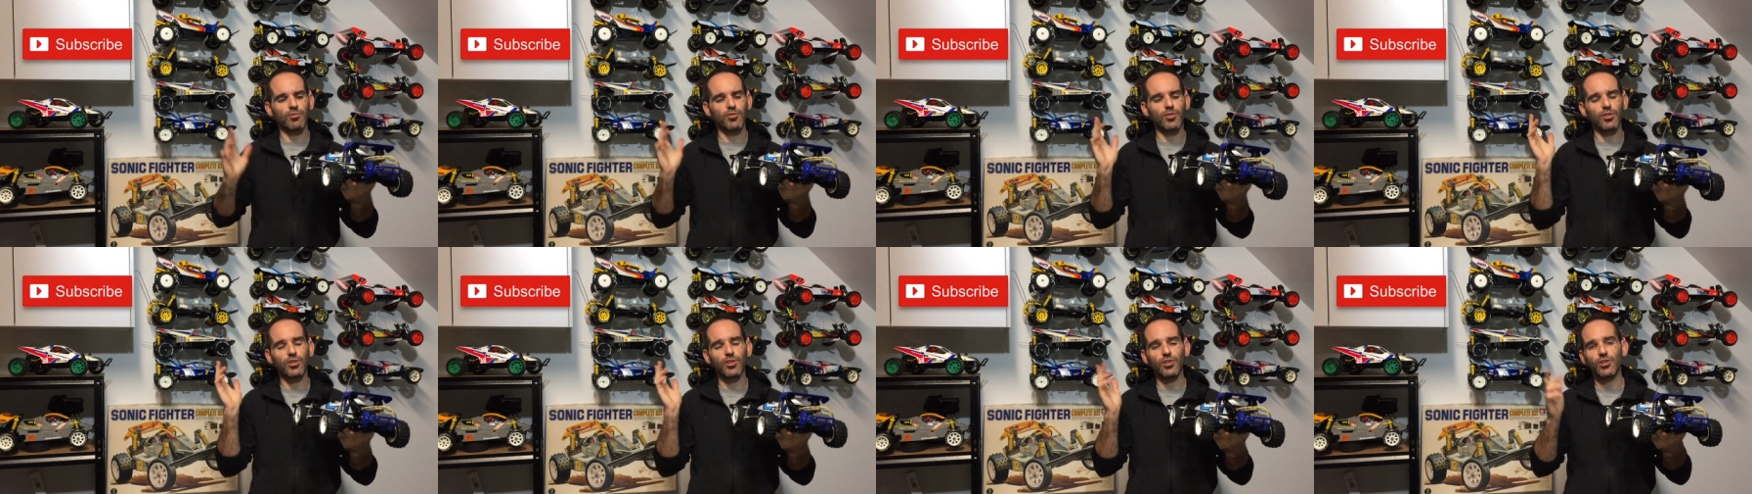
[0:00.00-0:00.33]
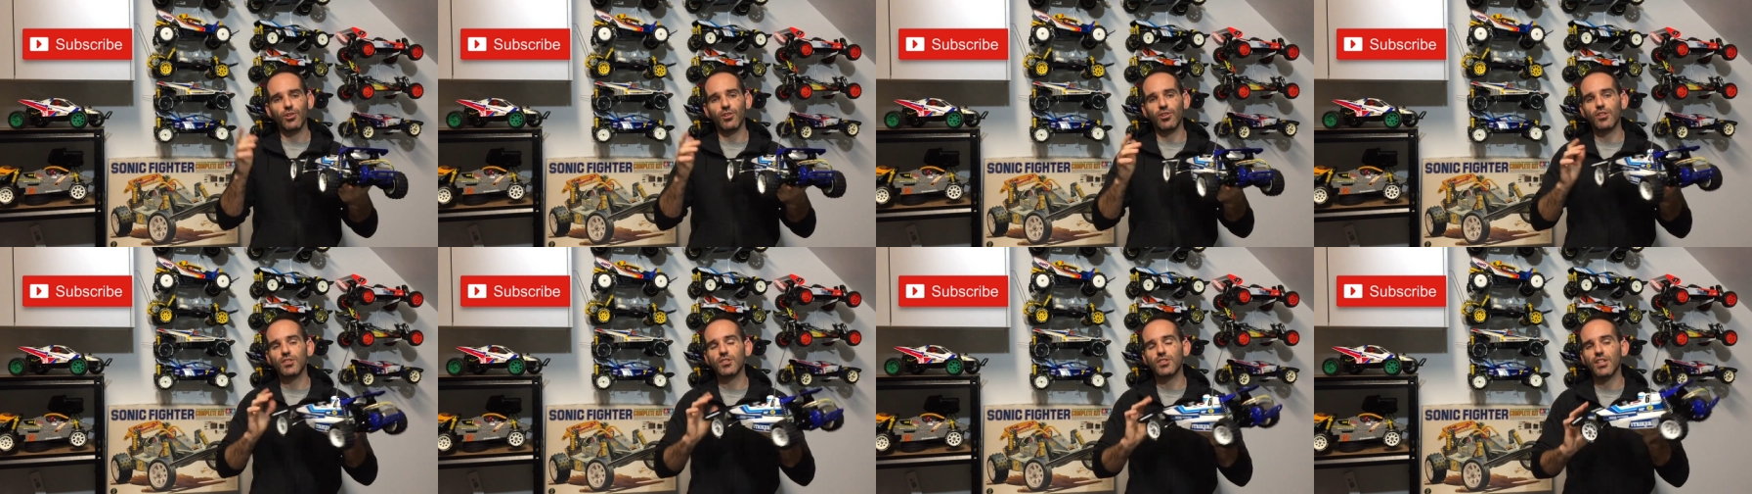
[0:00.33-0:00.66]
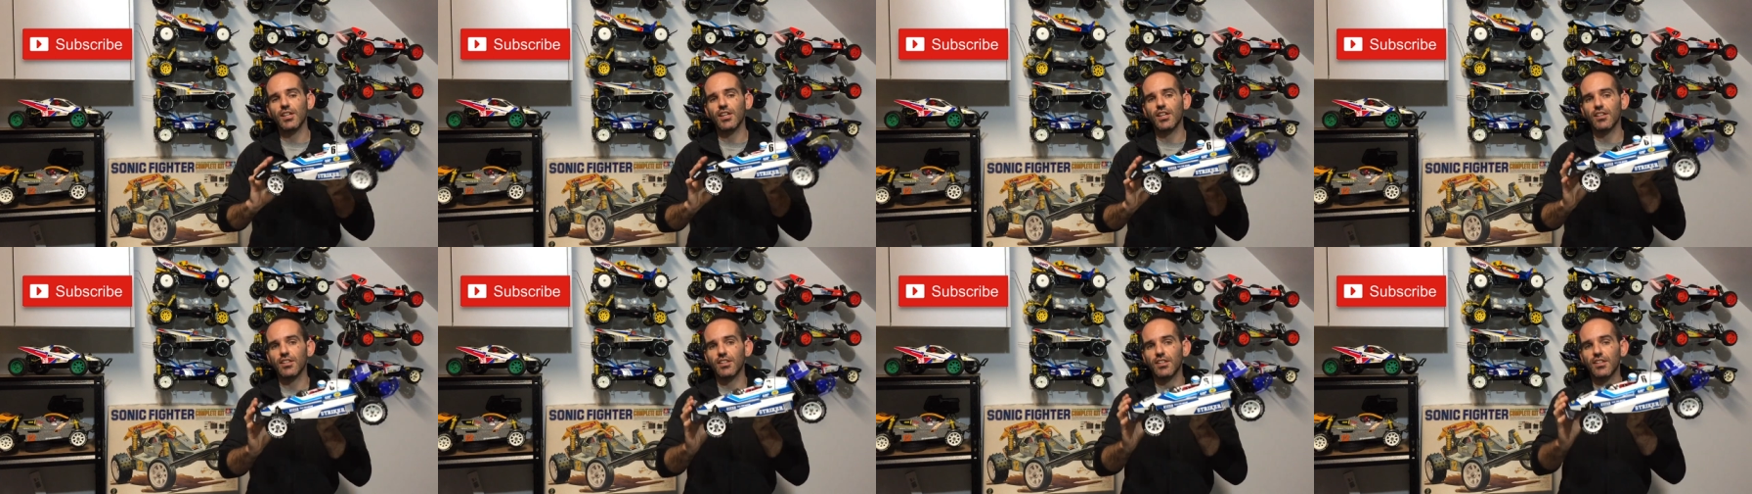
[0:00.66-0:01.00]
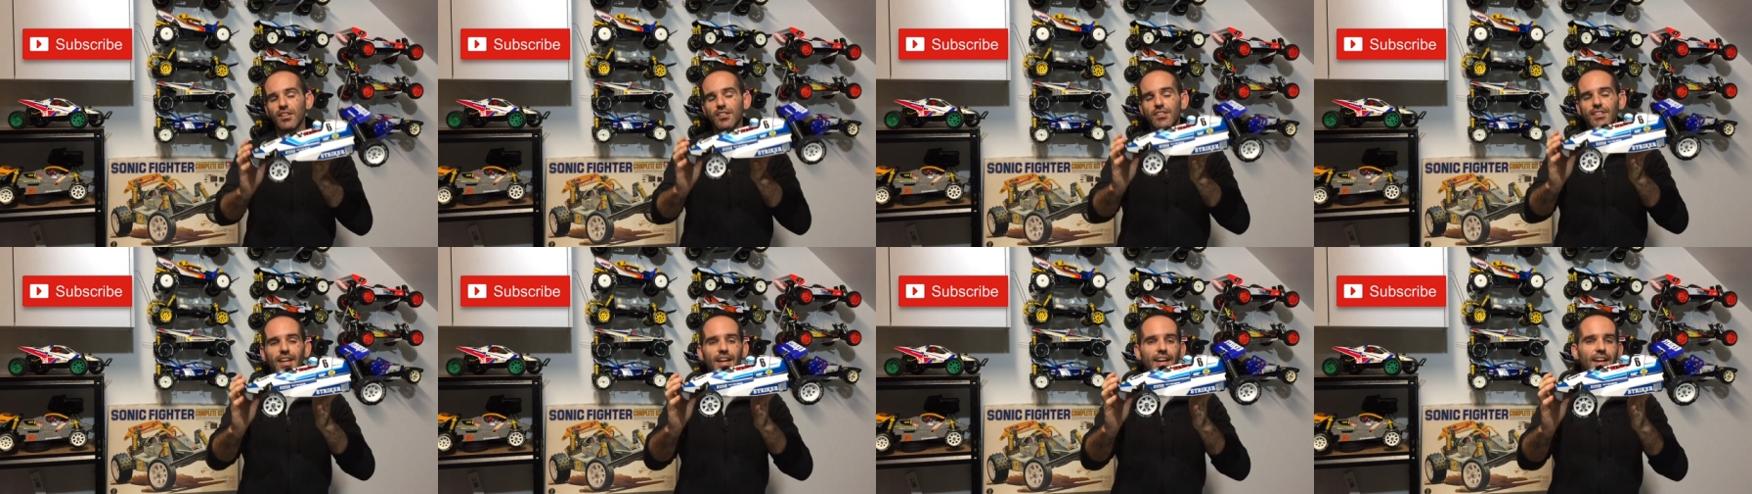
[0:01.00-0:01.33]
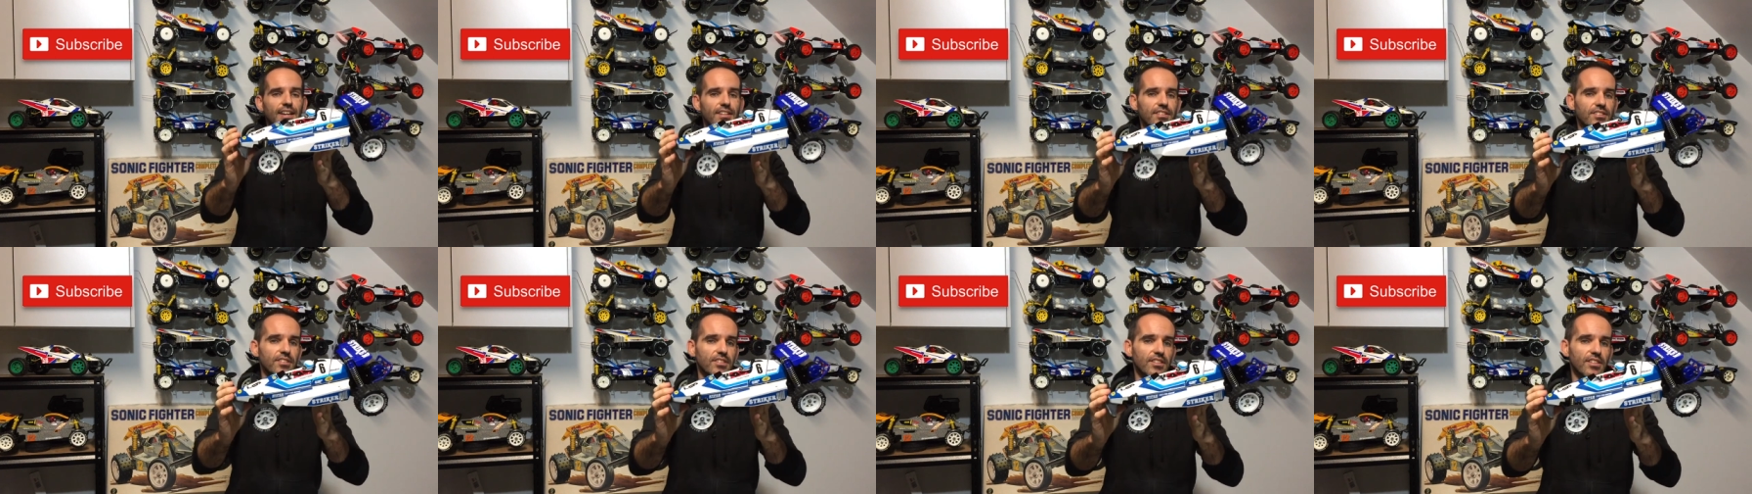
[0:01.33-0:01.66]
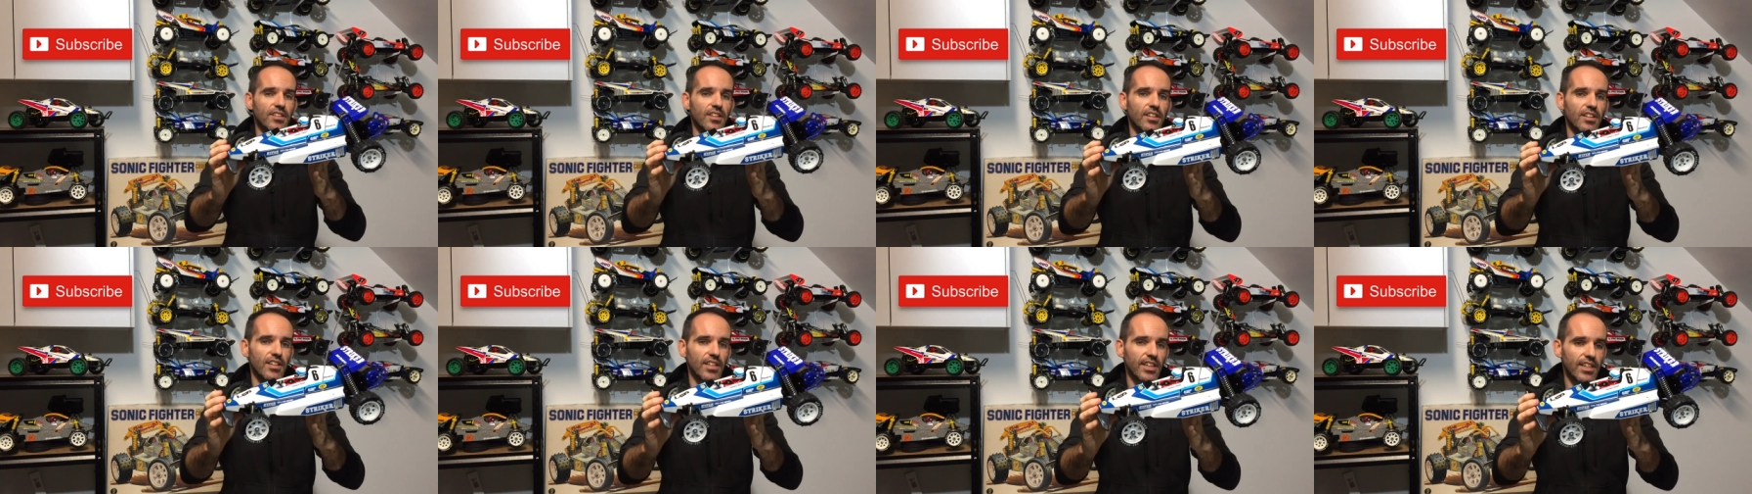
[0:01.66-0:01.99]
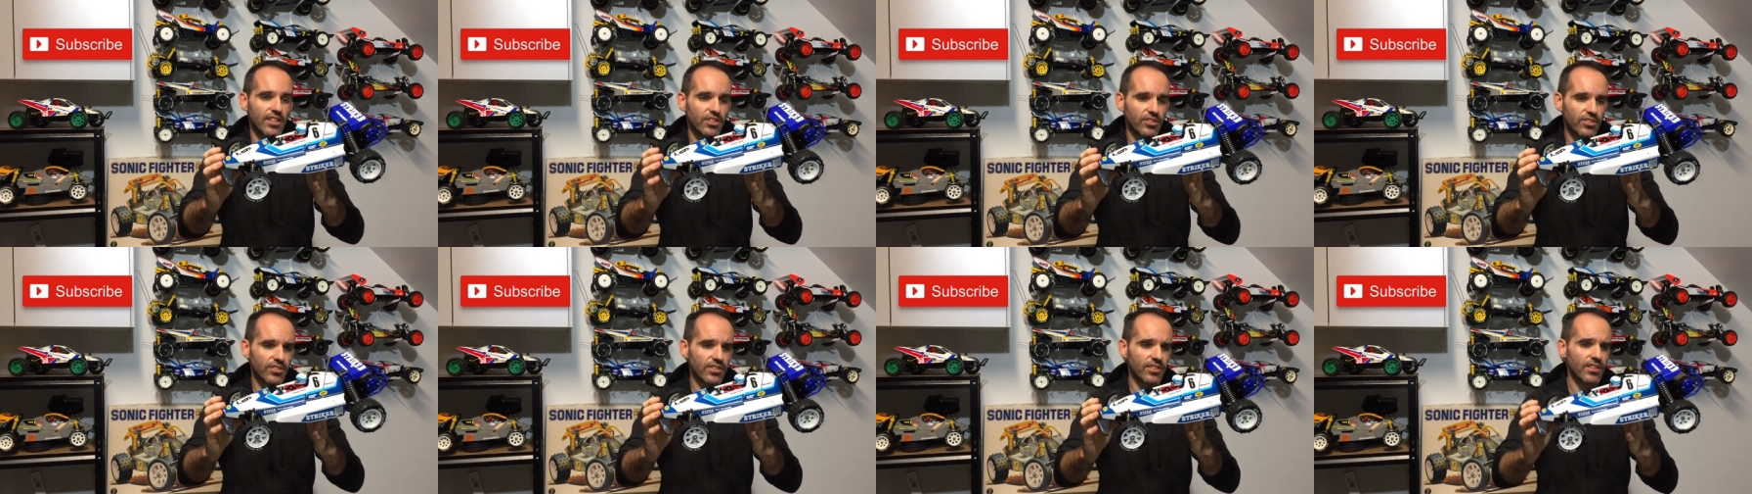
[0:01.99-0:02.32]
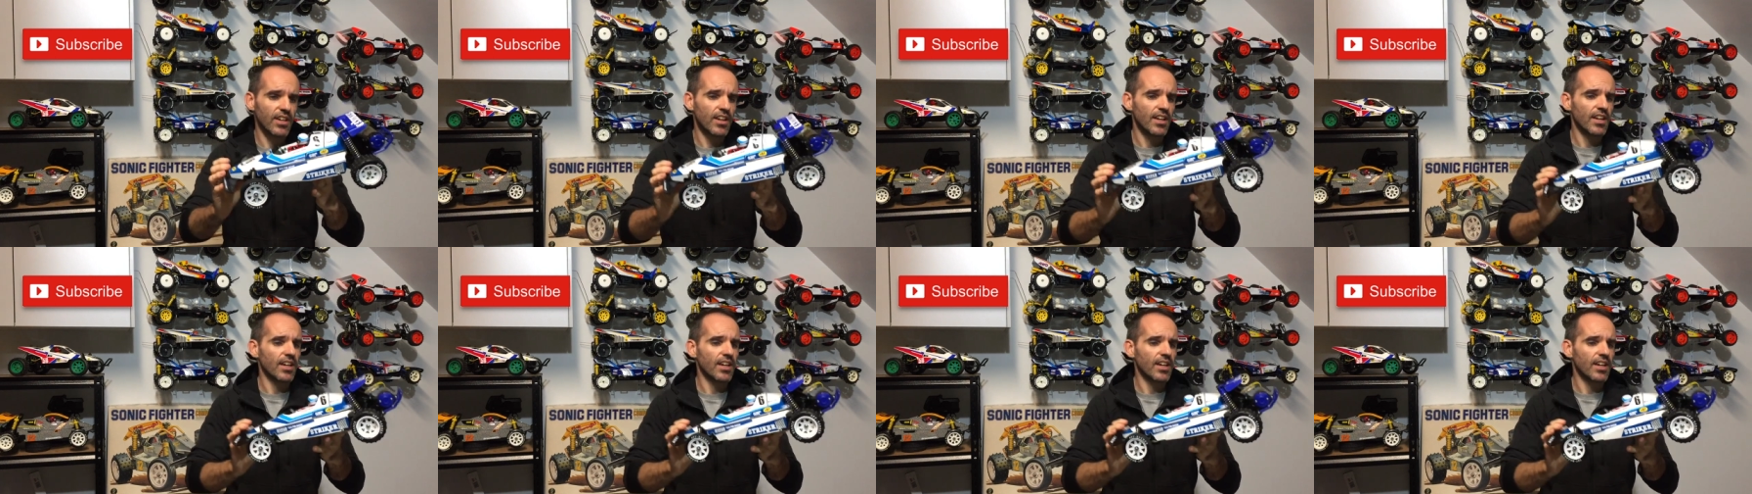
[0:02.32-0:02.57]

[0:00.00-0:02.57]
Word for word: for you guys out there to add to the collection